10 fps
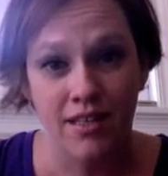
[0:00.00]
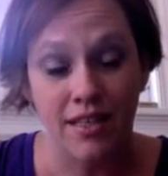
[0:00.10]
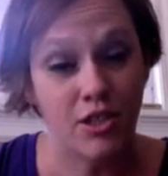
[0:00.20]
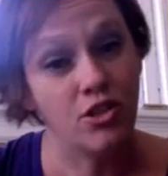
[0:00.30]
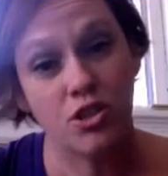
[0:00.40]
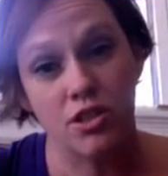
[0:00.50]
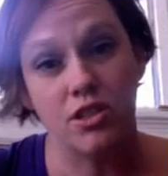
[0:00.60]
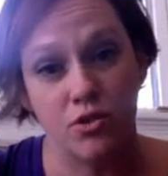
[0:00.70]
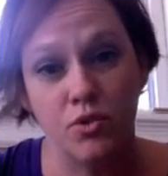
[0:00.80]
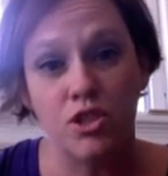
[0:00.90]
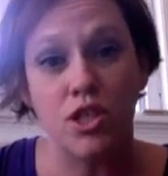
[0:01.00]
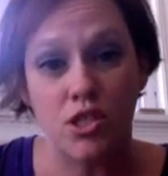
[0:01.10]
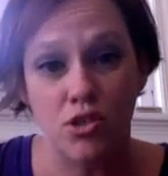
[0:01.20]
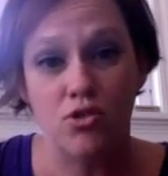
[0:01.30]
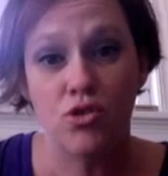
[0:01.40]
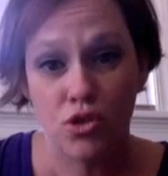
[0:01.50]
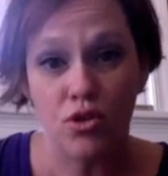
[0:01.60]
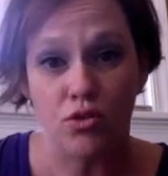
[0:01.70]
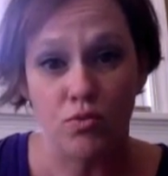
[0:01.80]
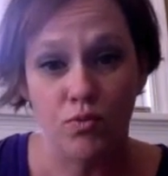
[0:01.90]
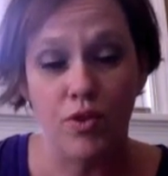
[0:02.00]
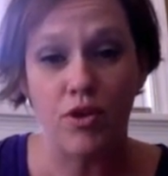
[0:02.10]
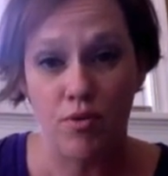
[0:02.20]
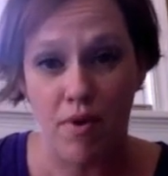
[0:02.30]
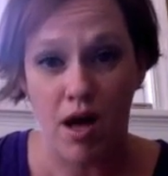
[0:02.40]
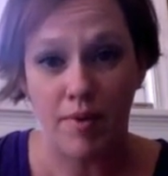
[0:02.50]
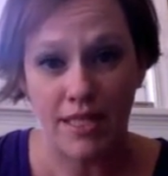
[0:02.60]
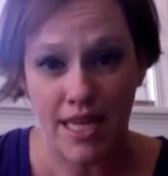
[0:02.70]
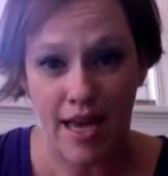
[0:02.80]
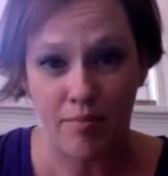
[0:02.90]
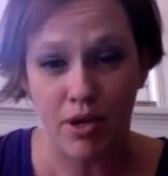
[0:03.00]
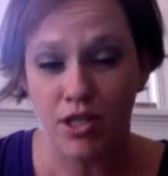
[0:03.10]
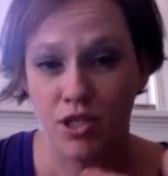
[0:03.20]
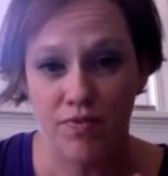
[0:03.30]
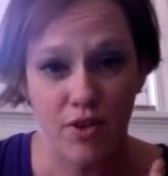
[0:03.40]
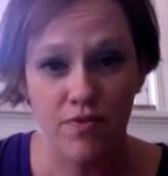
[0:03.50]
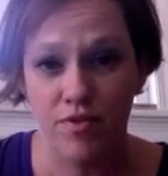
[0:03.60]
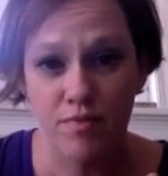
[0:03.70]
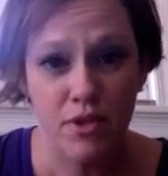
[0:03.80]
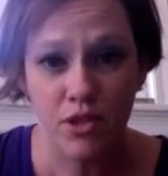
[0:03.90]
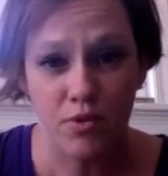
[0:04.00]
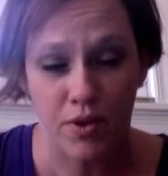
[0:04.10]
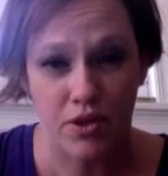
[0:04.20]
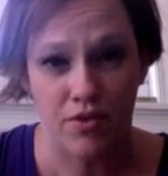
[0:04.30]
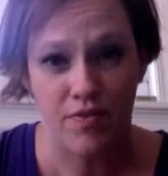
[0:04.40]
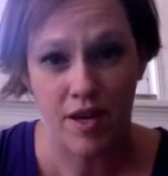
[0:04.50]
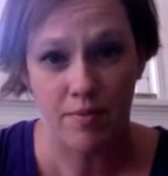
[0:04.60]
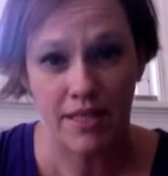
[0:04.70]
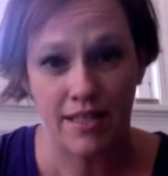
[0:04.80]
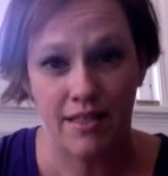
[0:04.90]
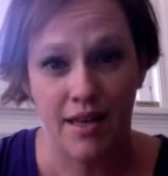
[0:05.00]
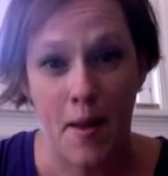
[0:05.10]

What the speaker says: Now, usually you would just use tu with your mom and dad because you're very familiar with your family.